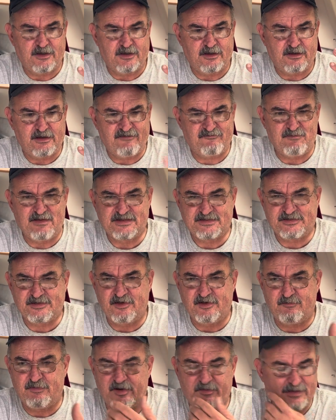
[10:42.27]
left my
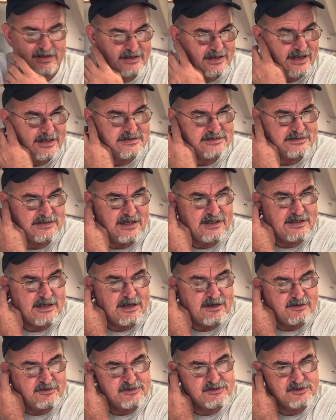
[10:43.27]
sailboat at my dad's lake
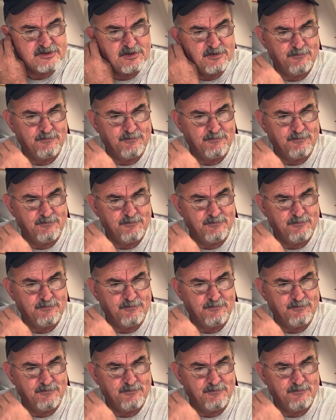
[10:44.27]
house.